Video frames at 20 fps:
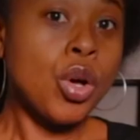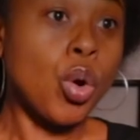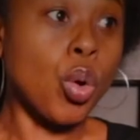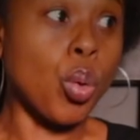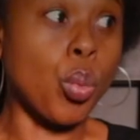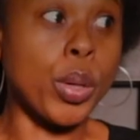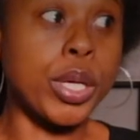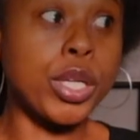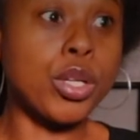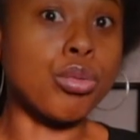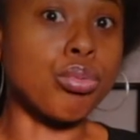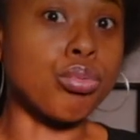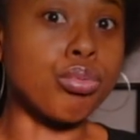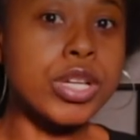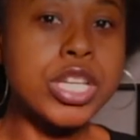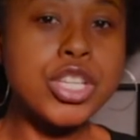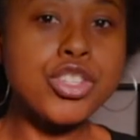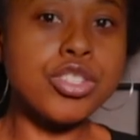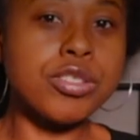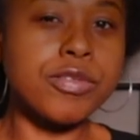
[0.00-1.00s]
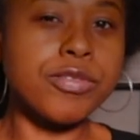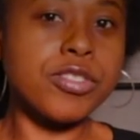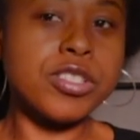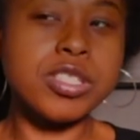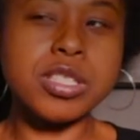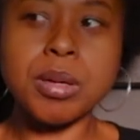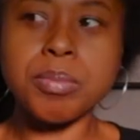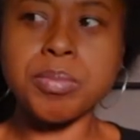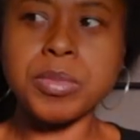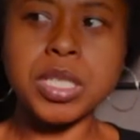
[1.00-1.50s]
or where you're reaching for
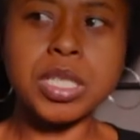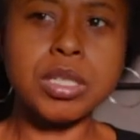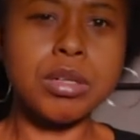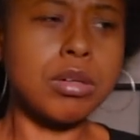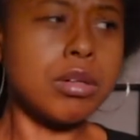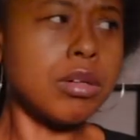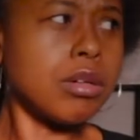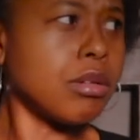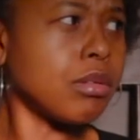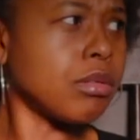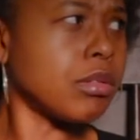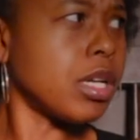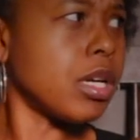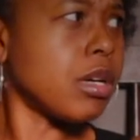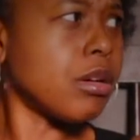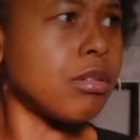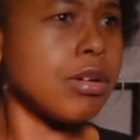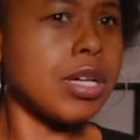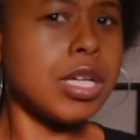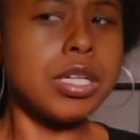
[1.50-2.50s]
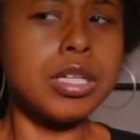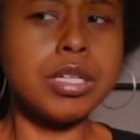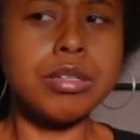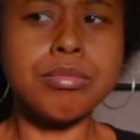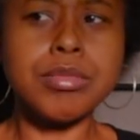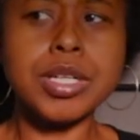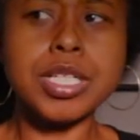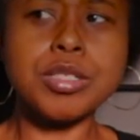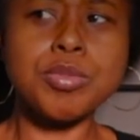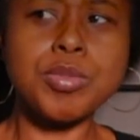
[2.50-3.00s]
something, oh no,
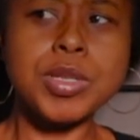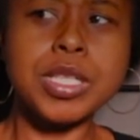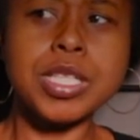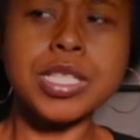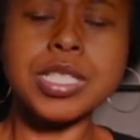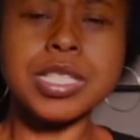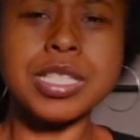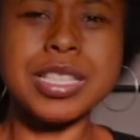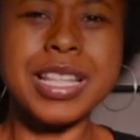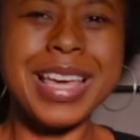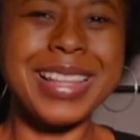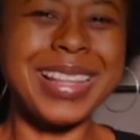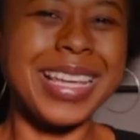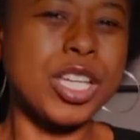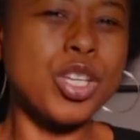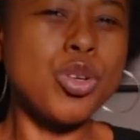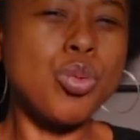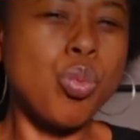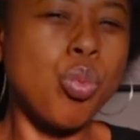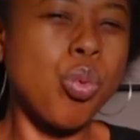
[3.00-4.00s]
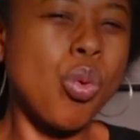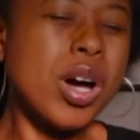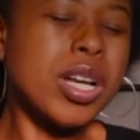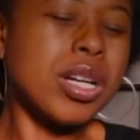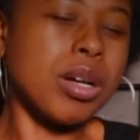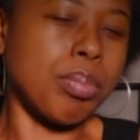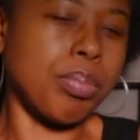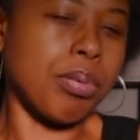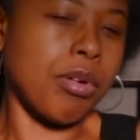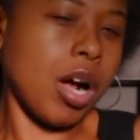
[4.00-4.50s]
it must be this and that. Like, you
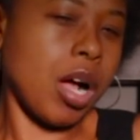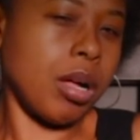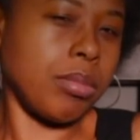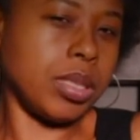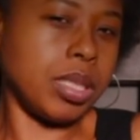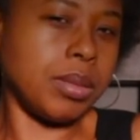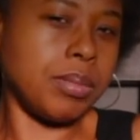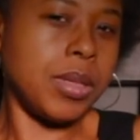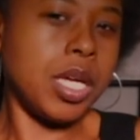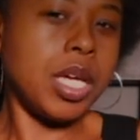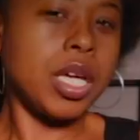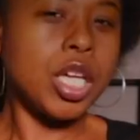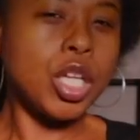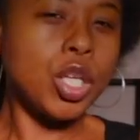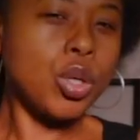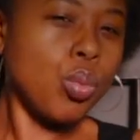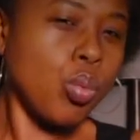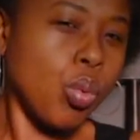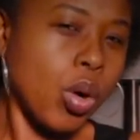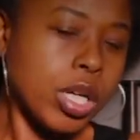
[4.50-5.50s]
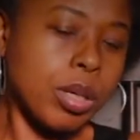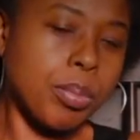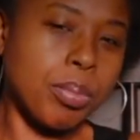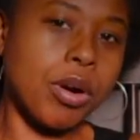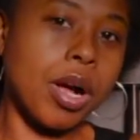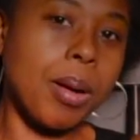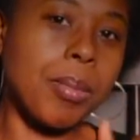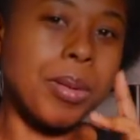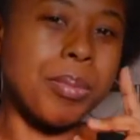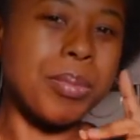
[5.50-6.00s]
want a problem. You want a
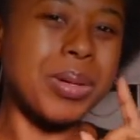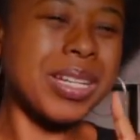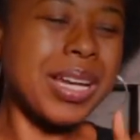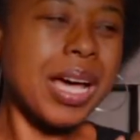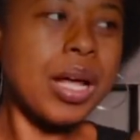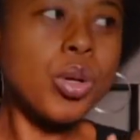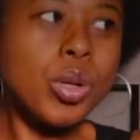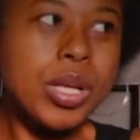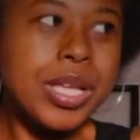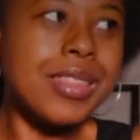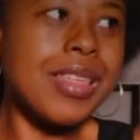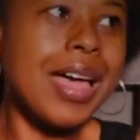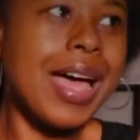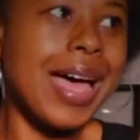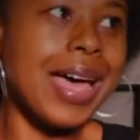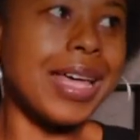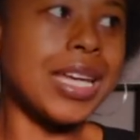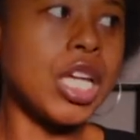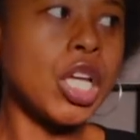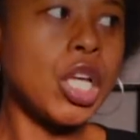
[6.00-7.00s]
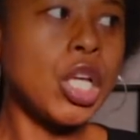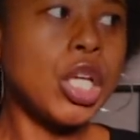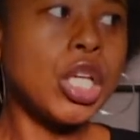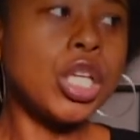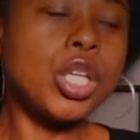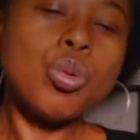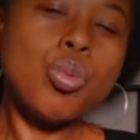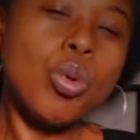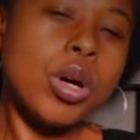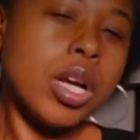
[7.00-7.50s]
problem, but not only that,
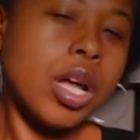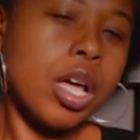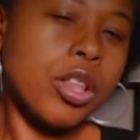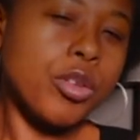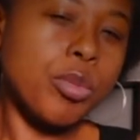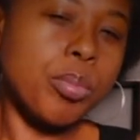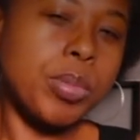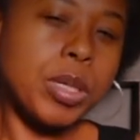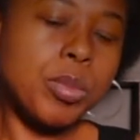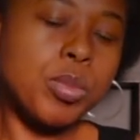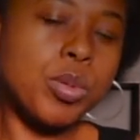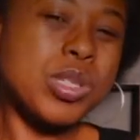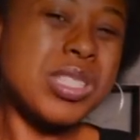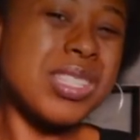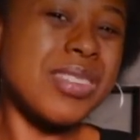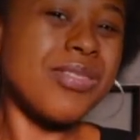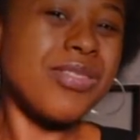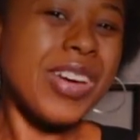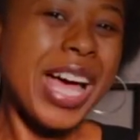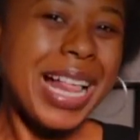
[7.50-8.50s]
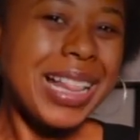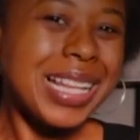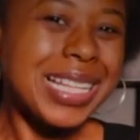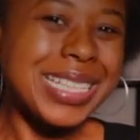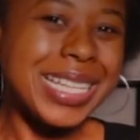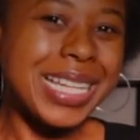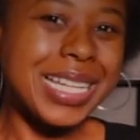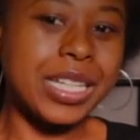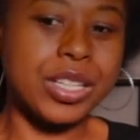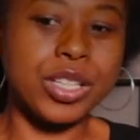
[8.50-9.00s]
you want other people to
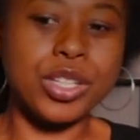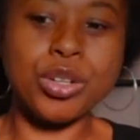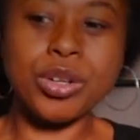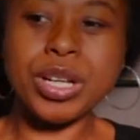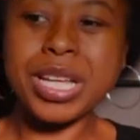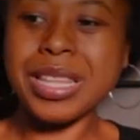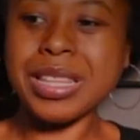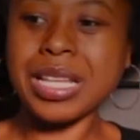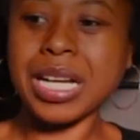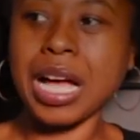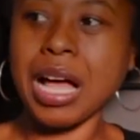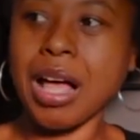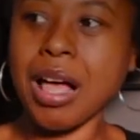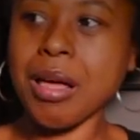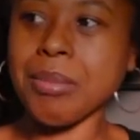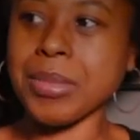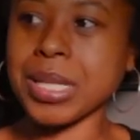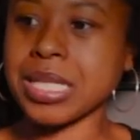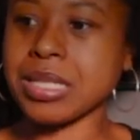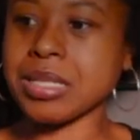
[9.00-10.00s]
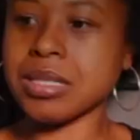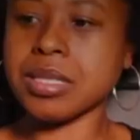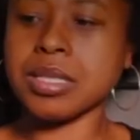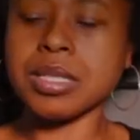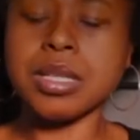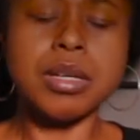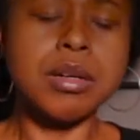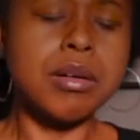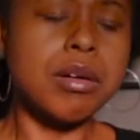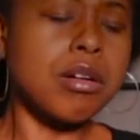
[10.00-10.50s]
validate it. You're in the comments.
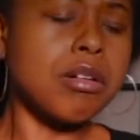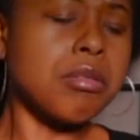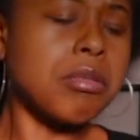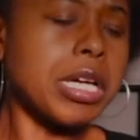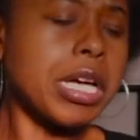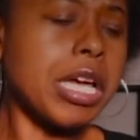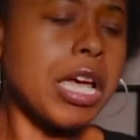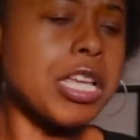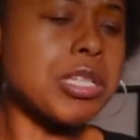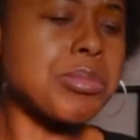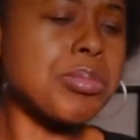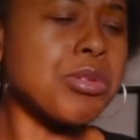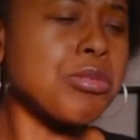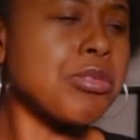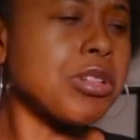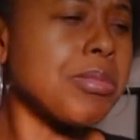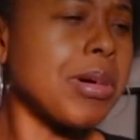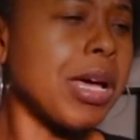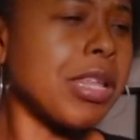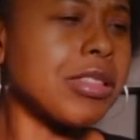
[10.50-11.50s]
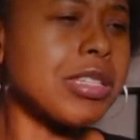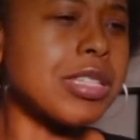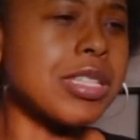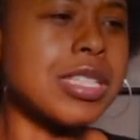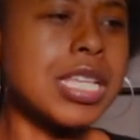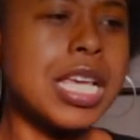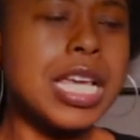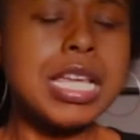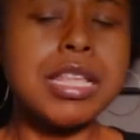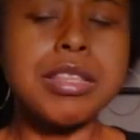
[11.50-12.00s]
Oh my gosh, but what about
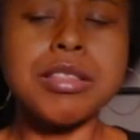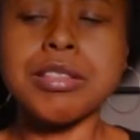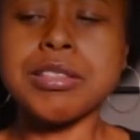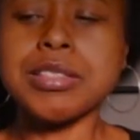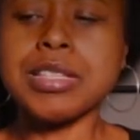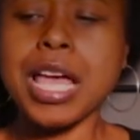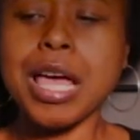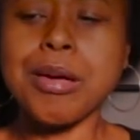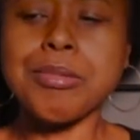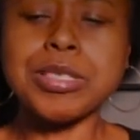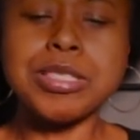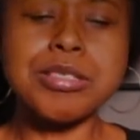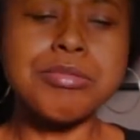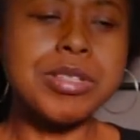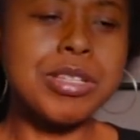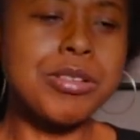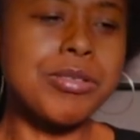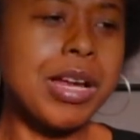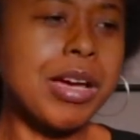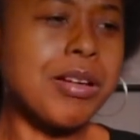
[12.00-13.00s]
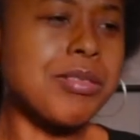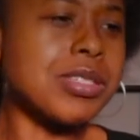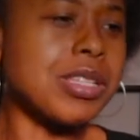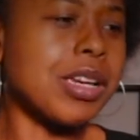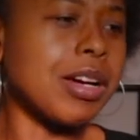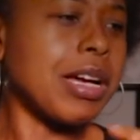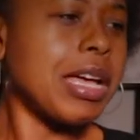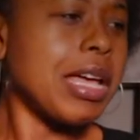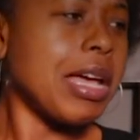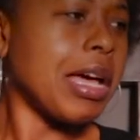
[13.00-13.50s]
this? This happened to me when I was
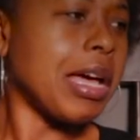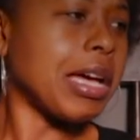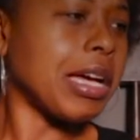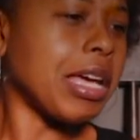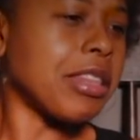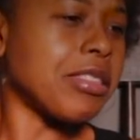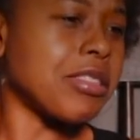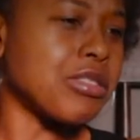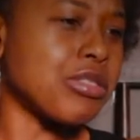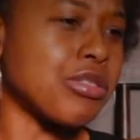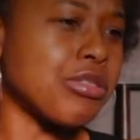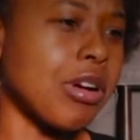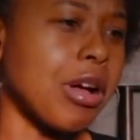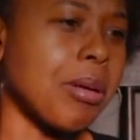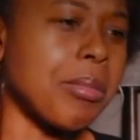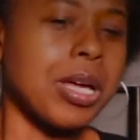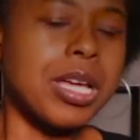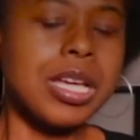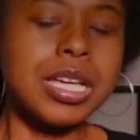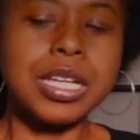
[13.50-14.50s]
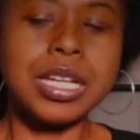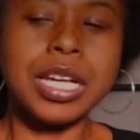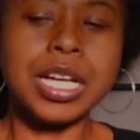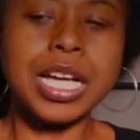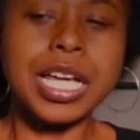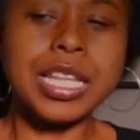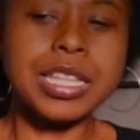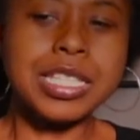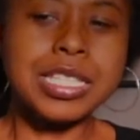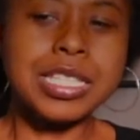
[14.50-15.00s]
young. I got this trauma and I
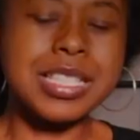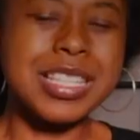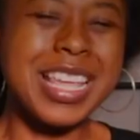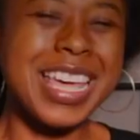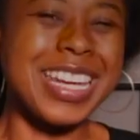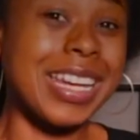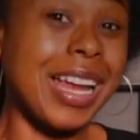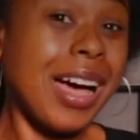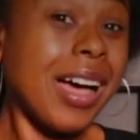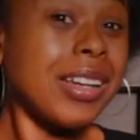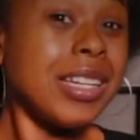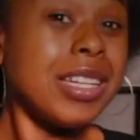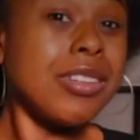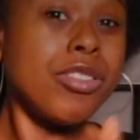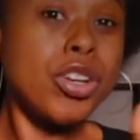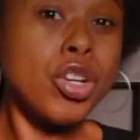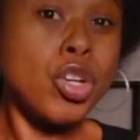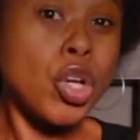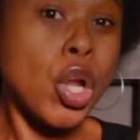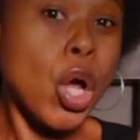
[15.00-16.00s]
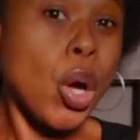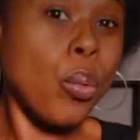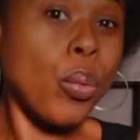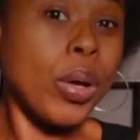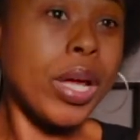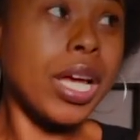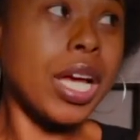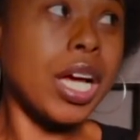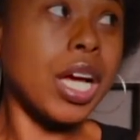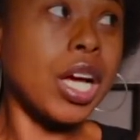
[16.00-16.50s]
got and that. Not even
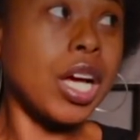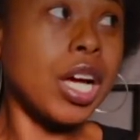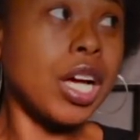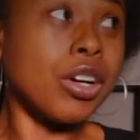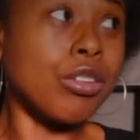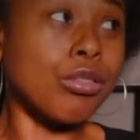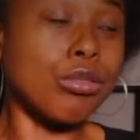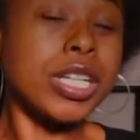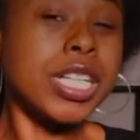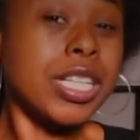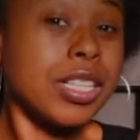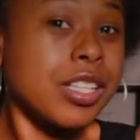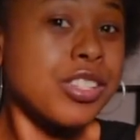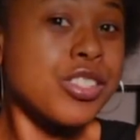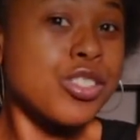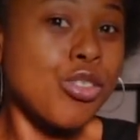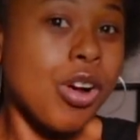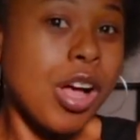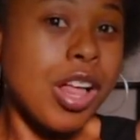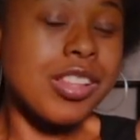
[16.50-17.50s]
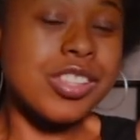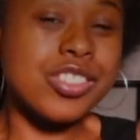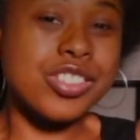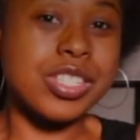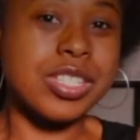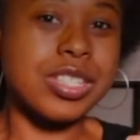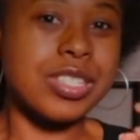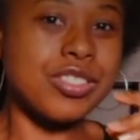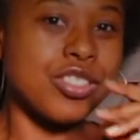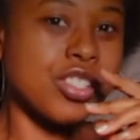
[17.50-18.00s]
knowing real
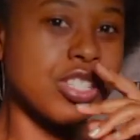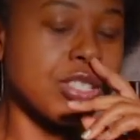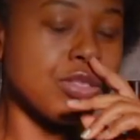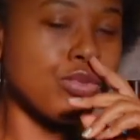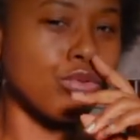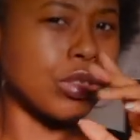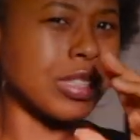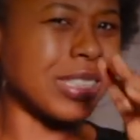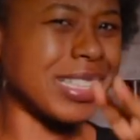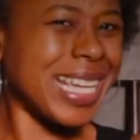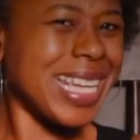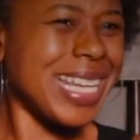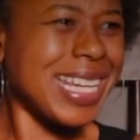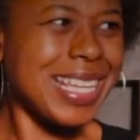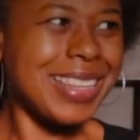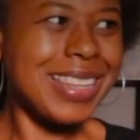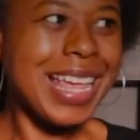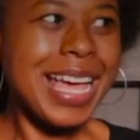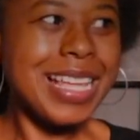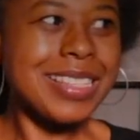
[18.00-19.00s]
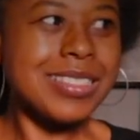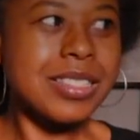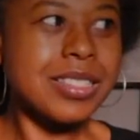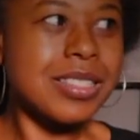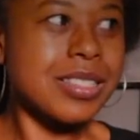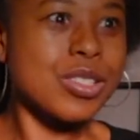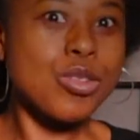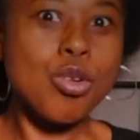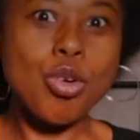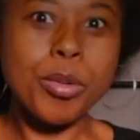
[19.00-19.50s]
astrology, just relating that to
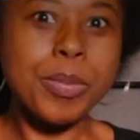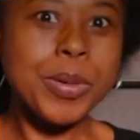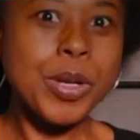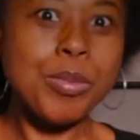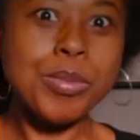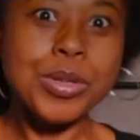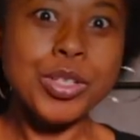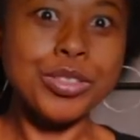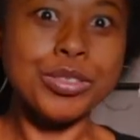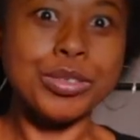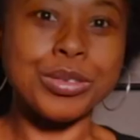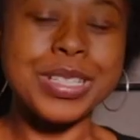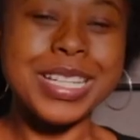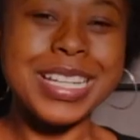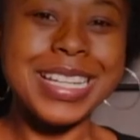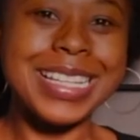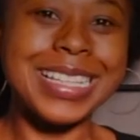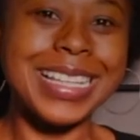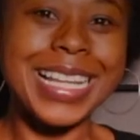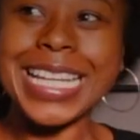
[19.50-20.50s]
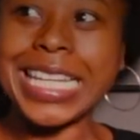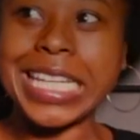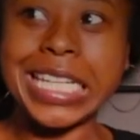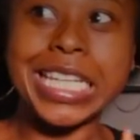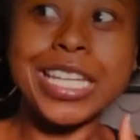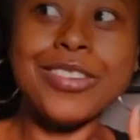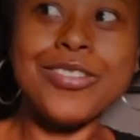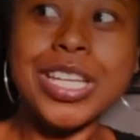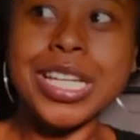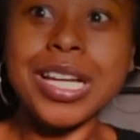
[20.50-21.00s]
the Scorpio moon. Like
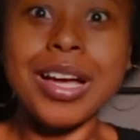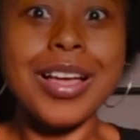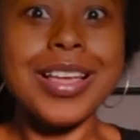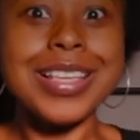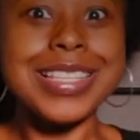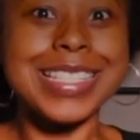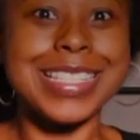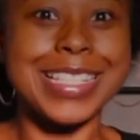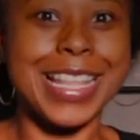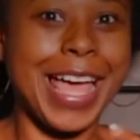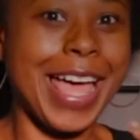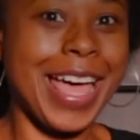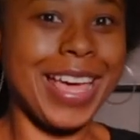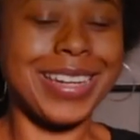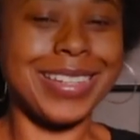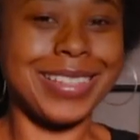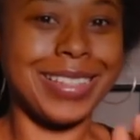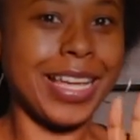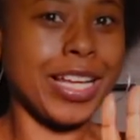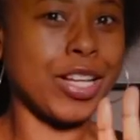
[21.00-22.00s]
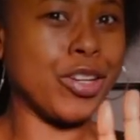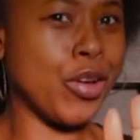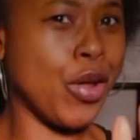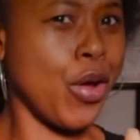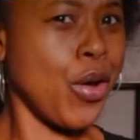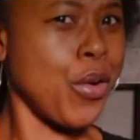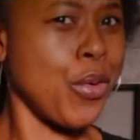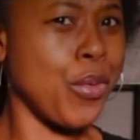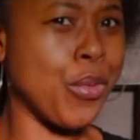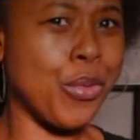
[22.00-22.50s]
giving us that. Like,
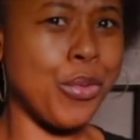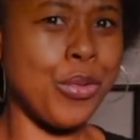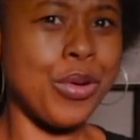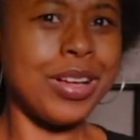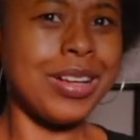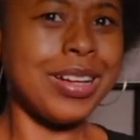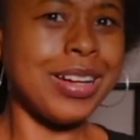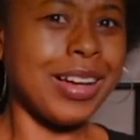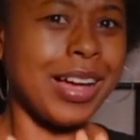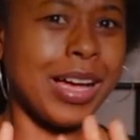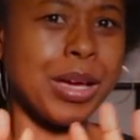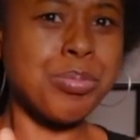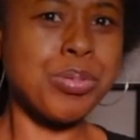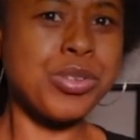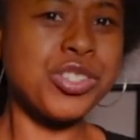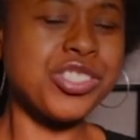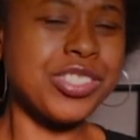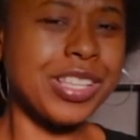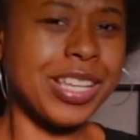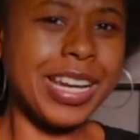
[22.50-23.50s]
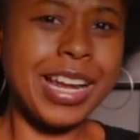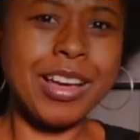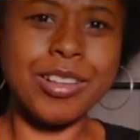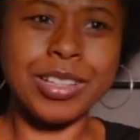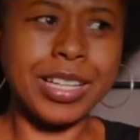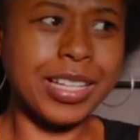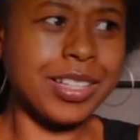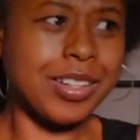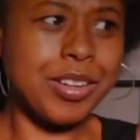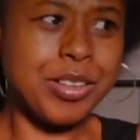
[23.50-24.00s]
no, I pushed that
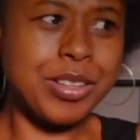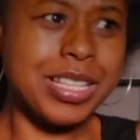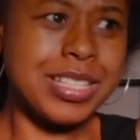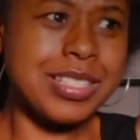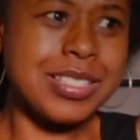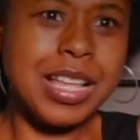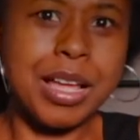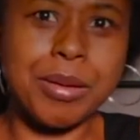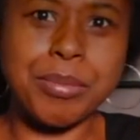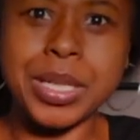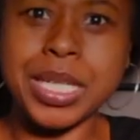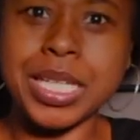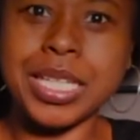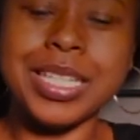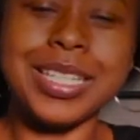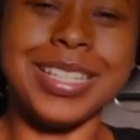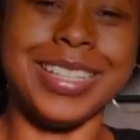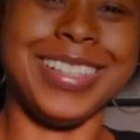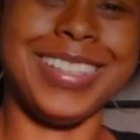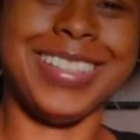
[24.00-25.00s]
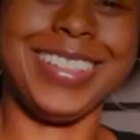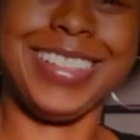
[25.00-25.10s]
out. Like, no, that's not me.